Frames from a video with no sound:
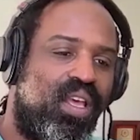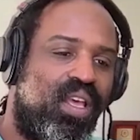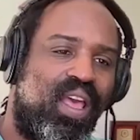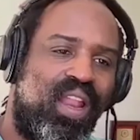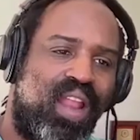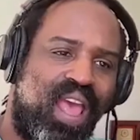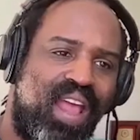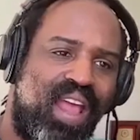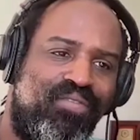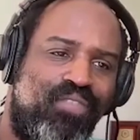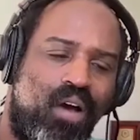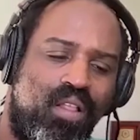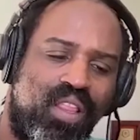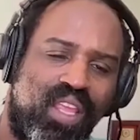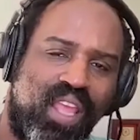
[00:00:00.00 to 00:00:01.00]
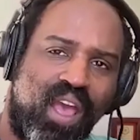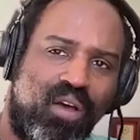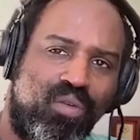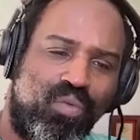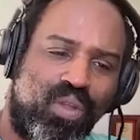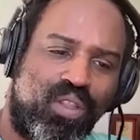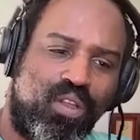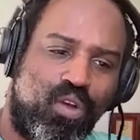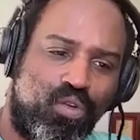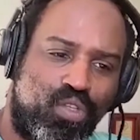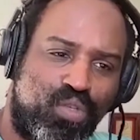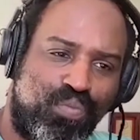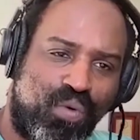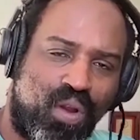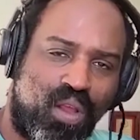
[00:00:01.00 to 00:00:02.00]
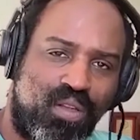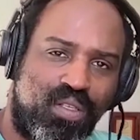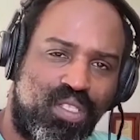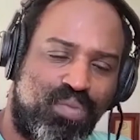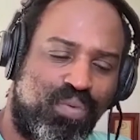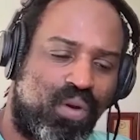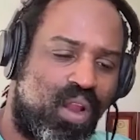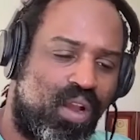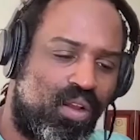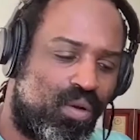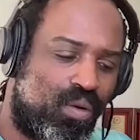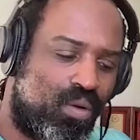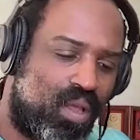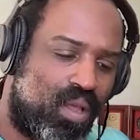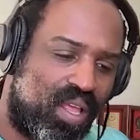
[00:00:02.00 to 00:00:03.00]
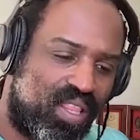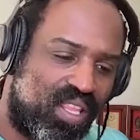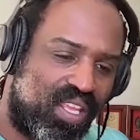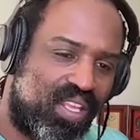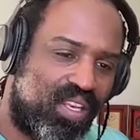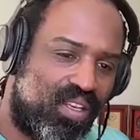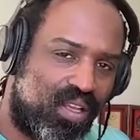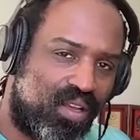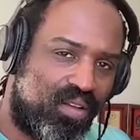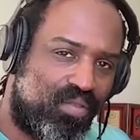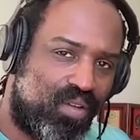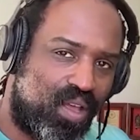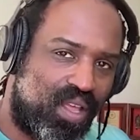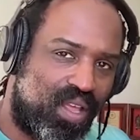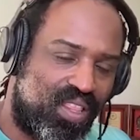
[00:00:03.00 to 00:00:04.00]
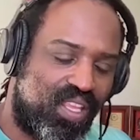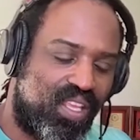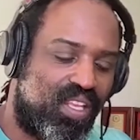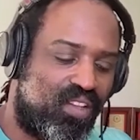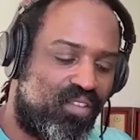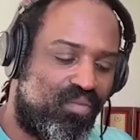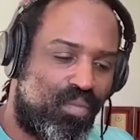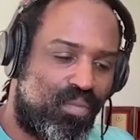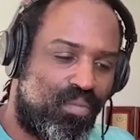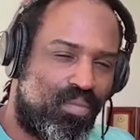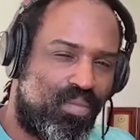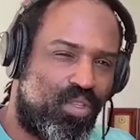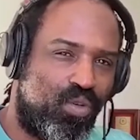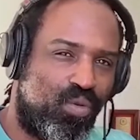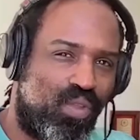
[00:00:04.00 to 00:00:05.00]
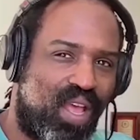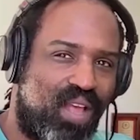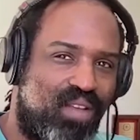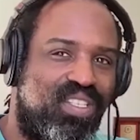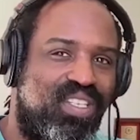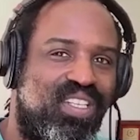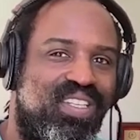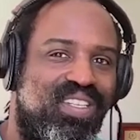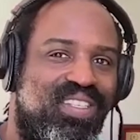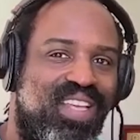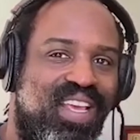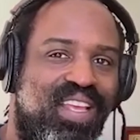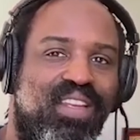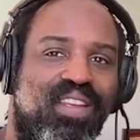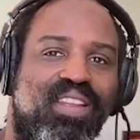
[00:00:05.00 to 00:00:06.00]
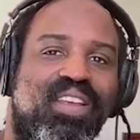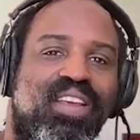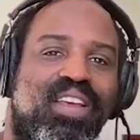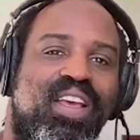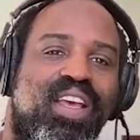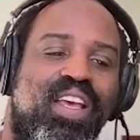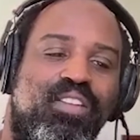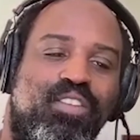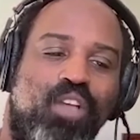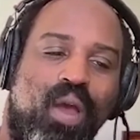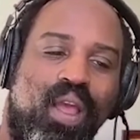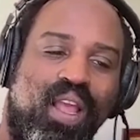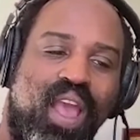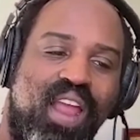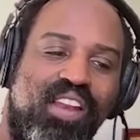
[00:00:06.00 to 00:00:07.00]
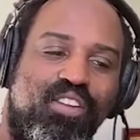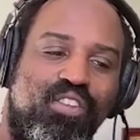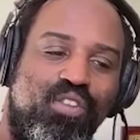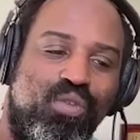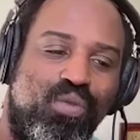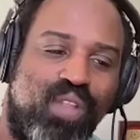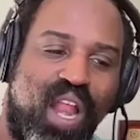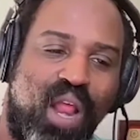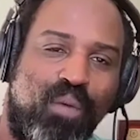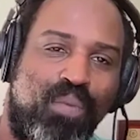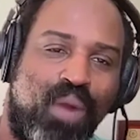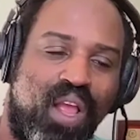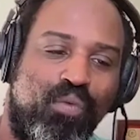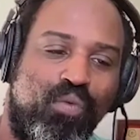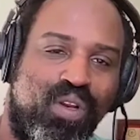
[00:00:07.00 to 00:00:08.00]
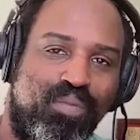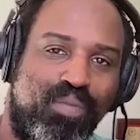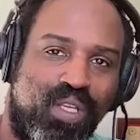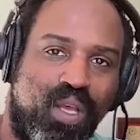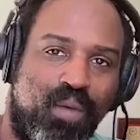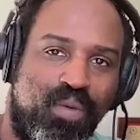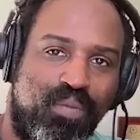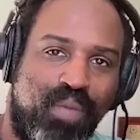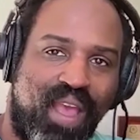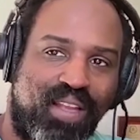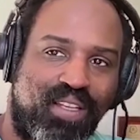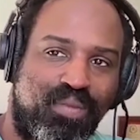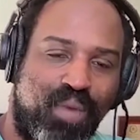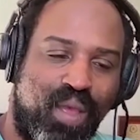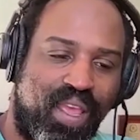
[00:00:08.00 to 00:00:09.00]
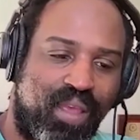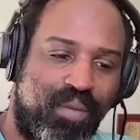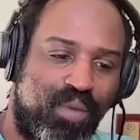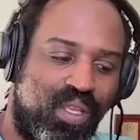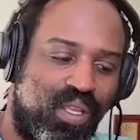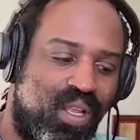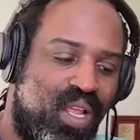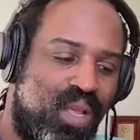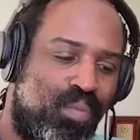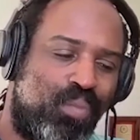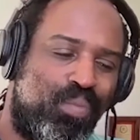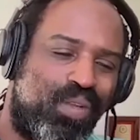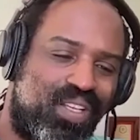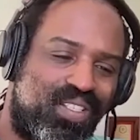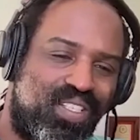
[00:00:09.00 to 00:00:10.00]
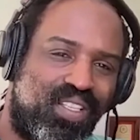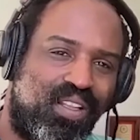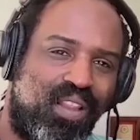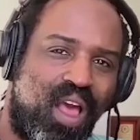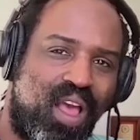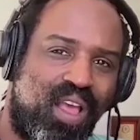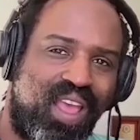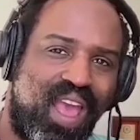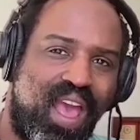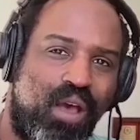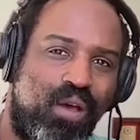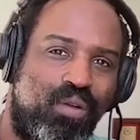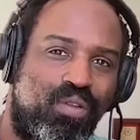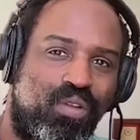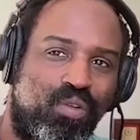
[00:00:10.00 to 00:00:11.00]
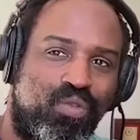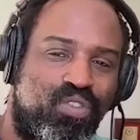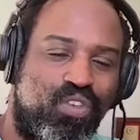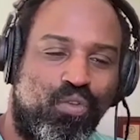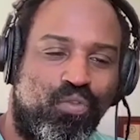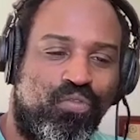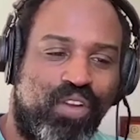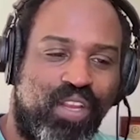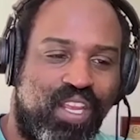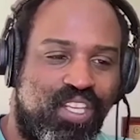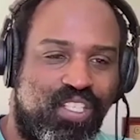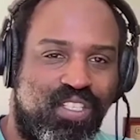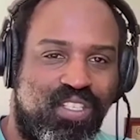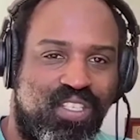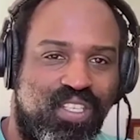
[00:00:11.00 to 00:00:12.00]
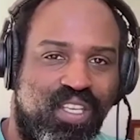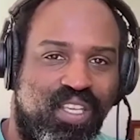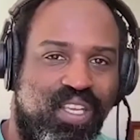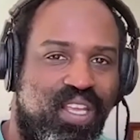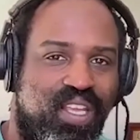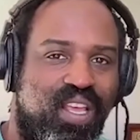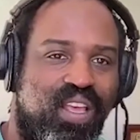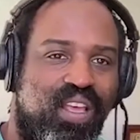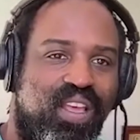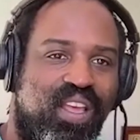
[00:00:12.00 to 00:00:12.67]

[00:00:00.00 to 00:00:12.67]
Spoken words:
and I had a falling out with Coach Sperano at the end of 2010, and so I kind of knew that I probably wouldn't be coming back to Miami. But because of the lockout, there was no free agency